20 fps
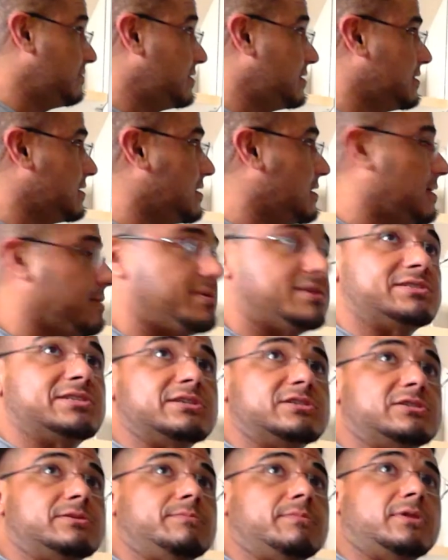it in the comment
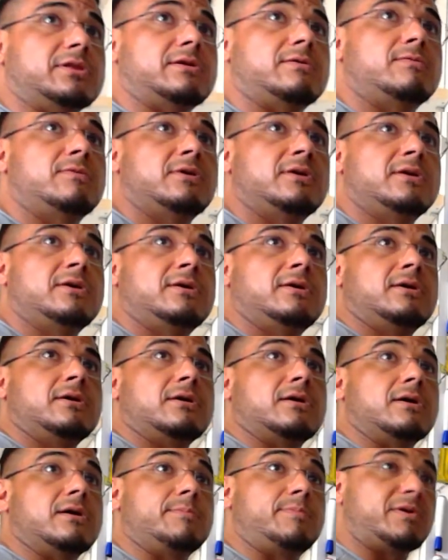section below.
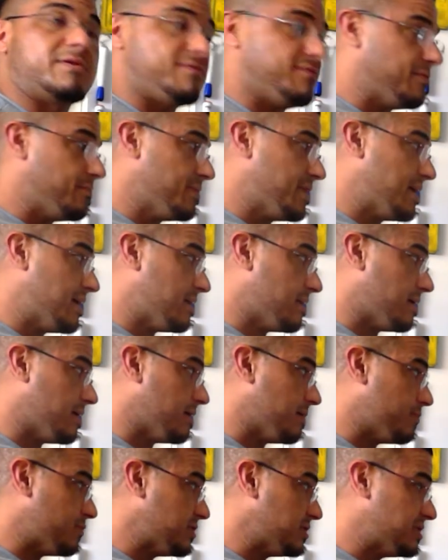Apart from that, I
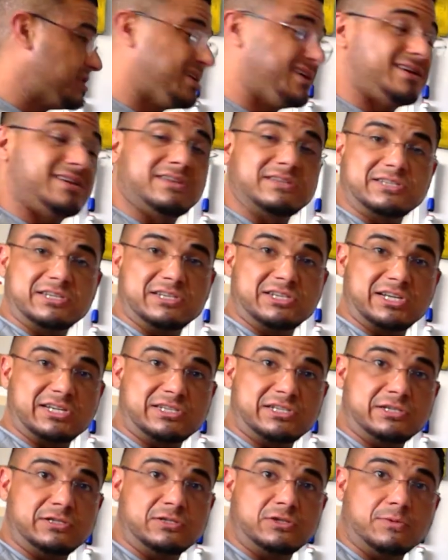appreciate any
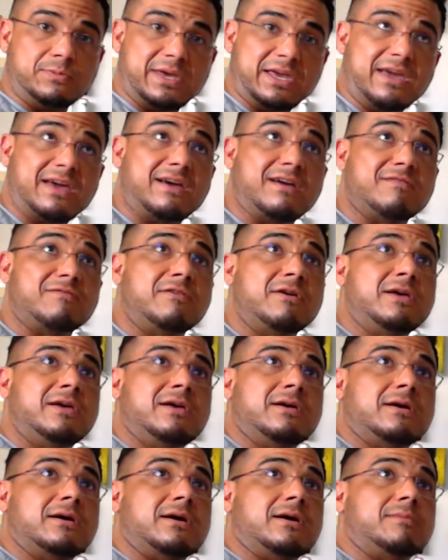suggestions you may have.
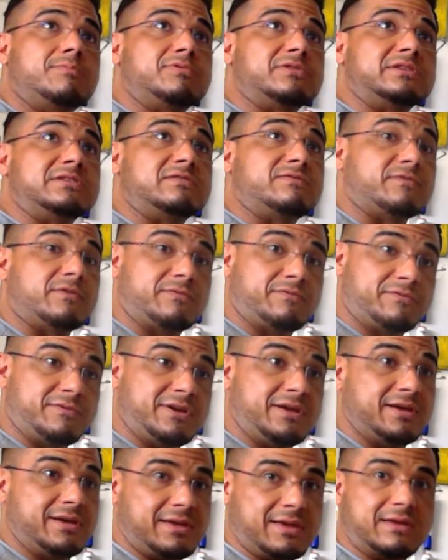Please feel
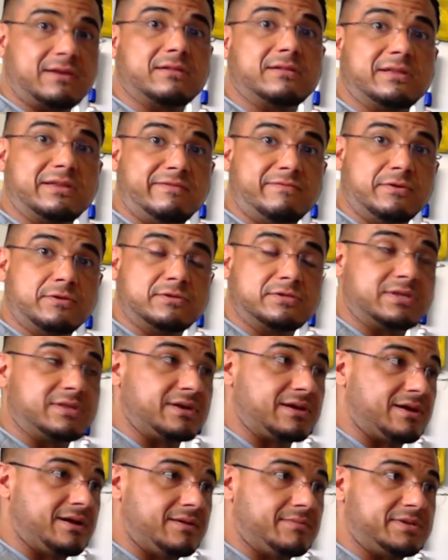free, again, to leave those in the
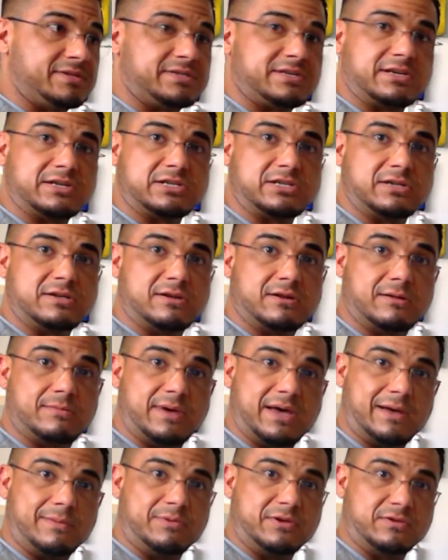comment section, and I'm
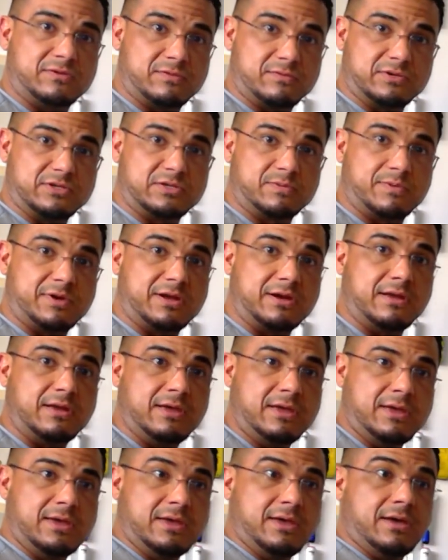happy to respond.
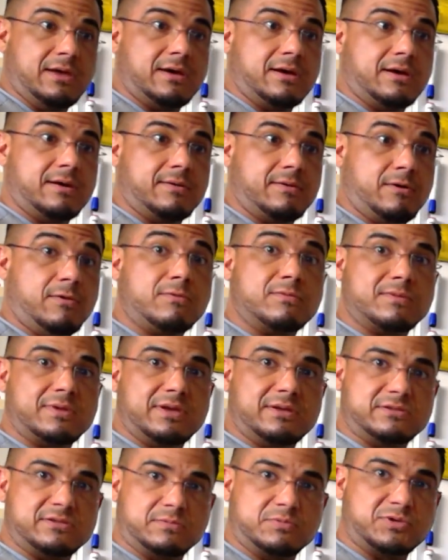
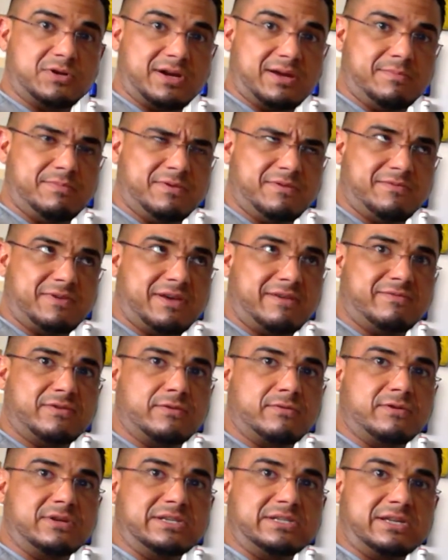And subscribe if I haven't
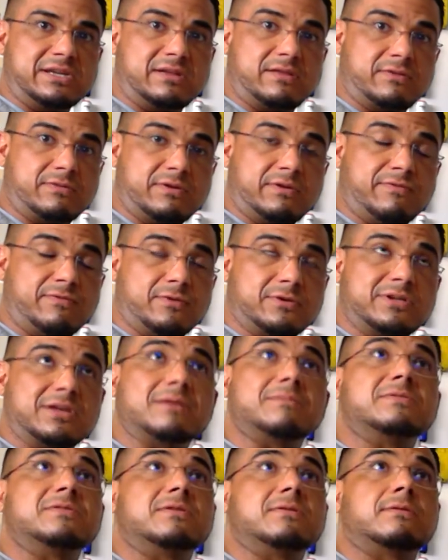already said it 3 or 4
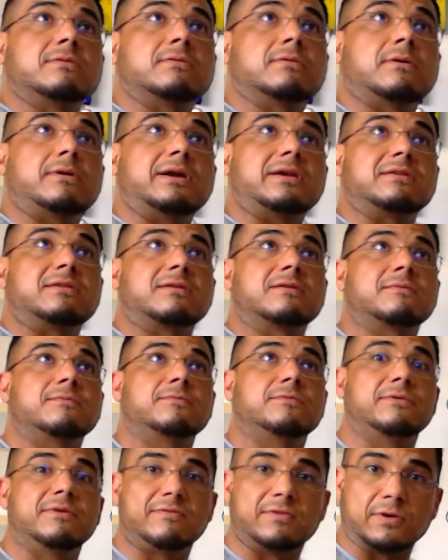times. All right.
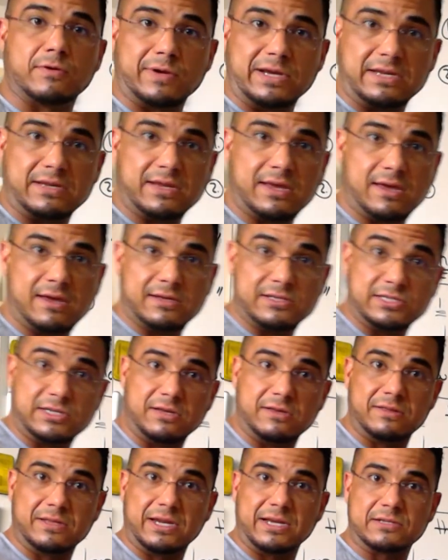You have a great day. I'll see
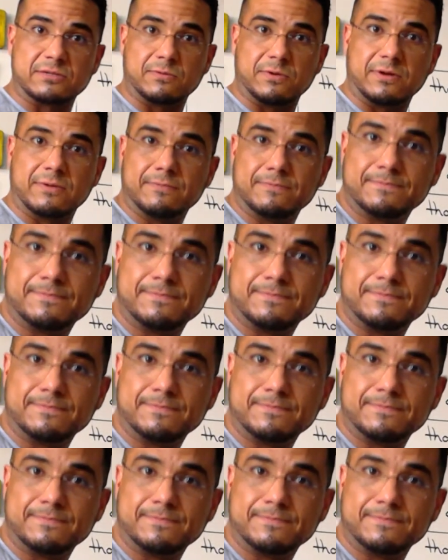you in the next one.